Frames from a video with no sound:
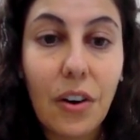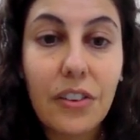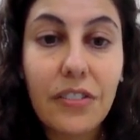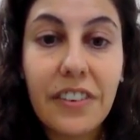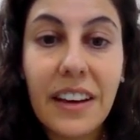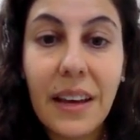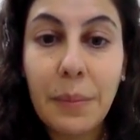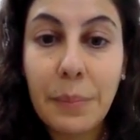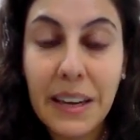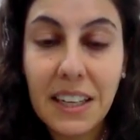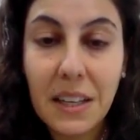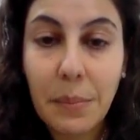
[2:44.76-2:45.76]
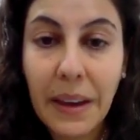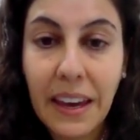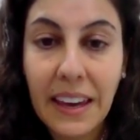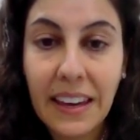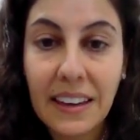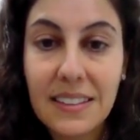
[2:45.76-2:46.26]
over a medium
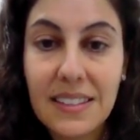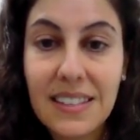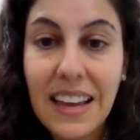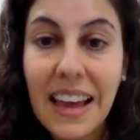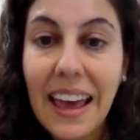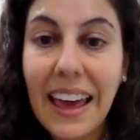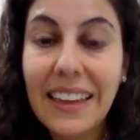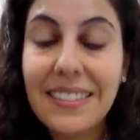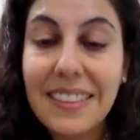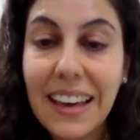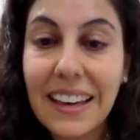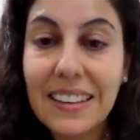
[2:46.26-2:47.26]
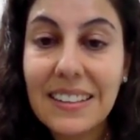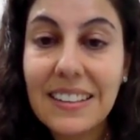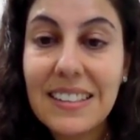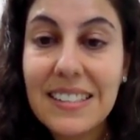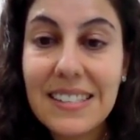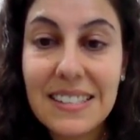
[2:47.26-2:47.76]
heat, and
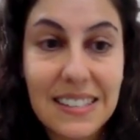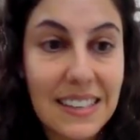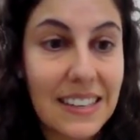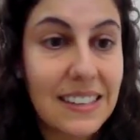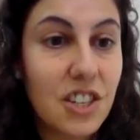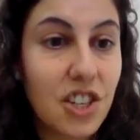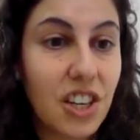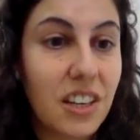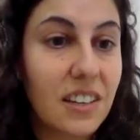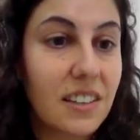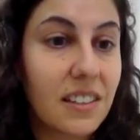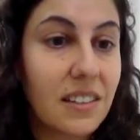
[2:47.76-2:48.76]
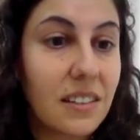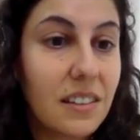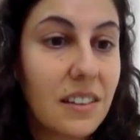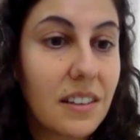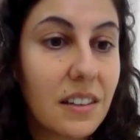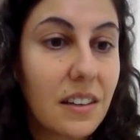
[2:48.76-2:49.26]
then sear the chicken
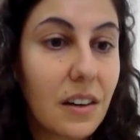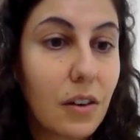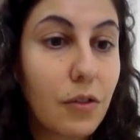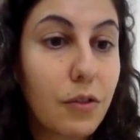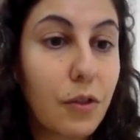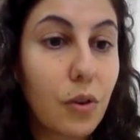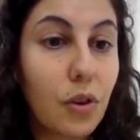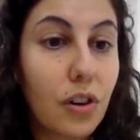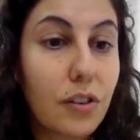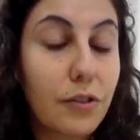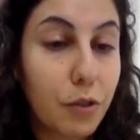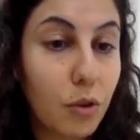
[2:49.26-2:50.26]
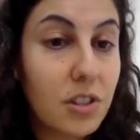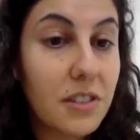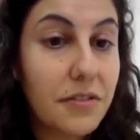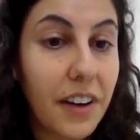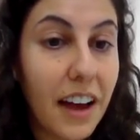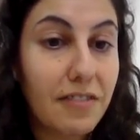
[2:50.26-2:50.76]
for 4
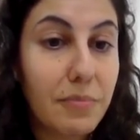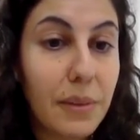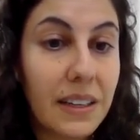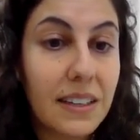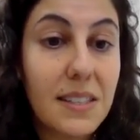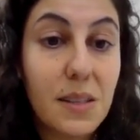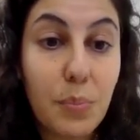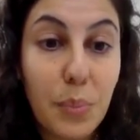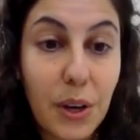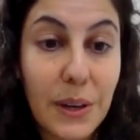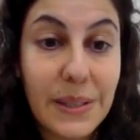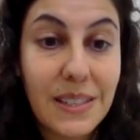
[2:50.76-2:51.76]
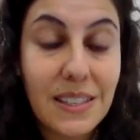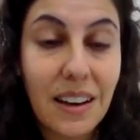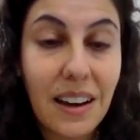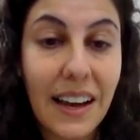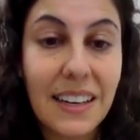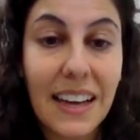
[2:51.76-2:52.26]
to 5 minutes per
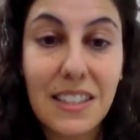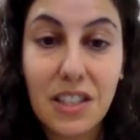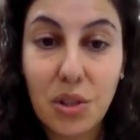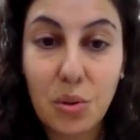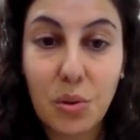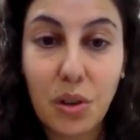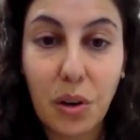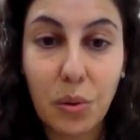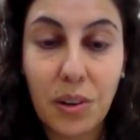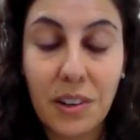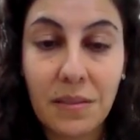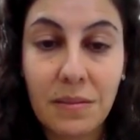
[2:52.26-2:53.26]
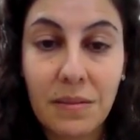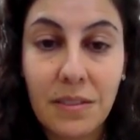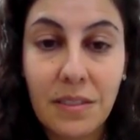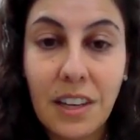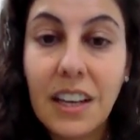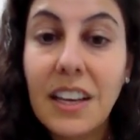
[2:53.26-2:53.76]
side until golden.
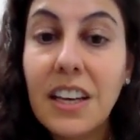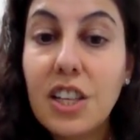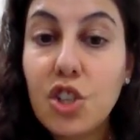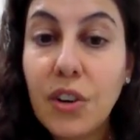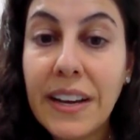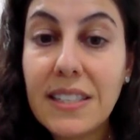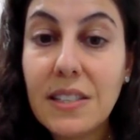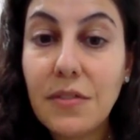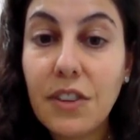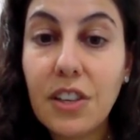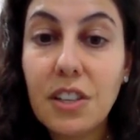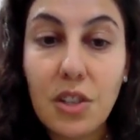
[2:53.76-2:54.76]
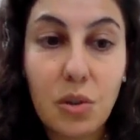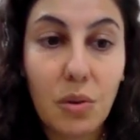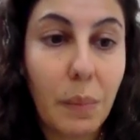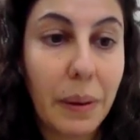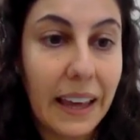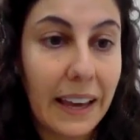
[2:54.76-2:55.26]
Transfer
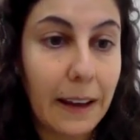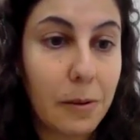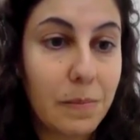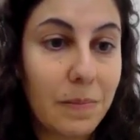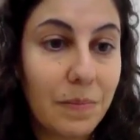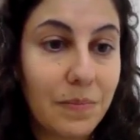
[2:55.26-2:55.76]
to a plate.